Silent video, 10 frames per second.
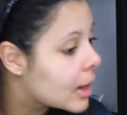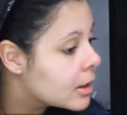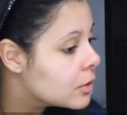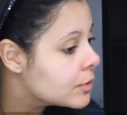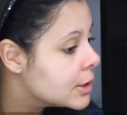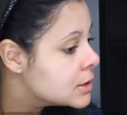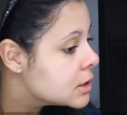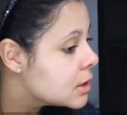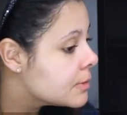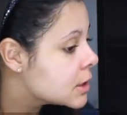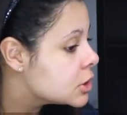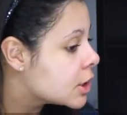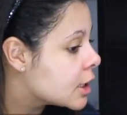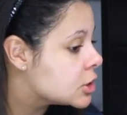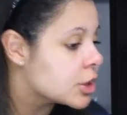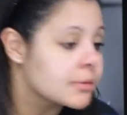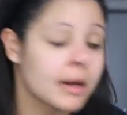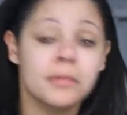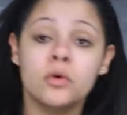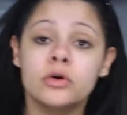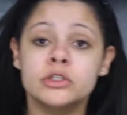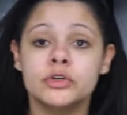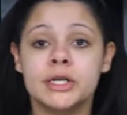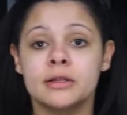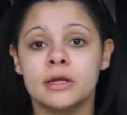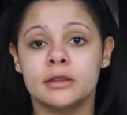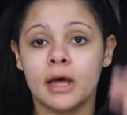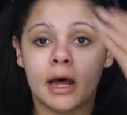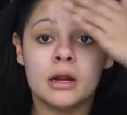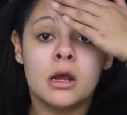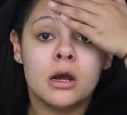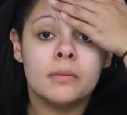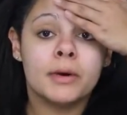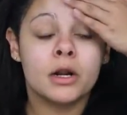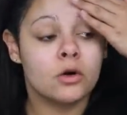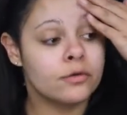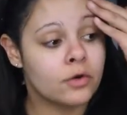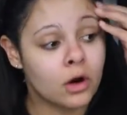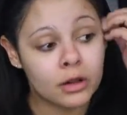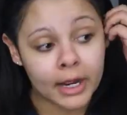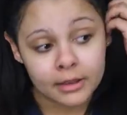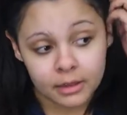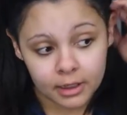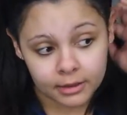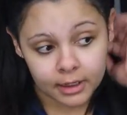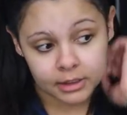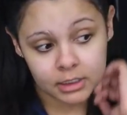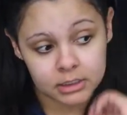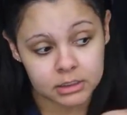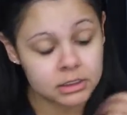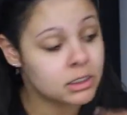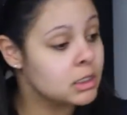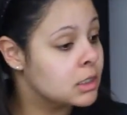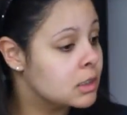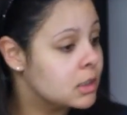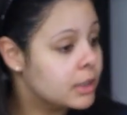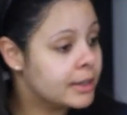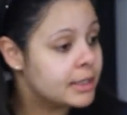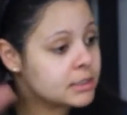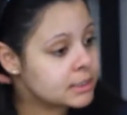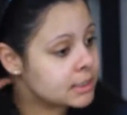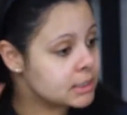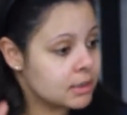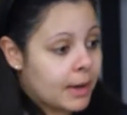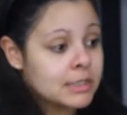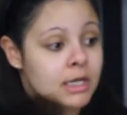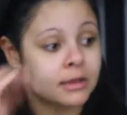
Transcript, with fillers: I don't really see a big change in my pores or anything like that, but overall I think that this is a decent mask.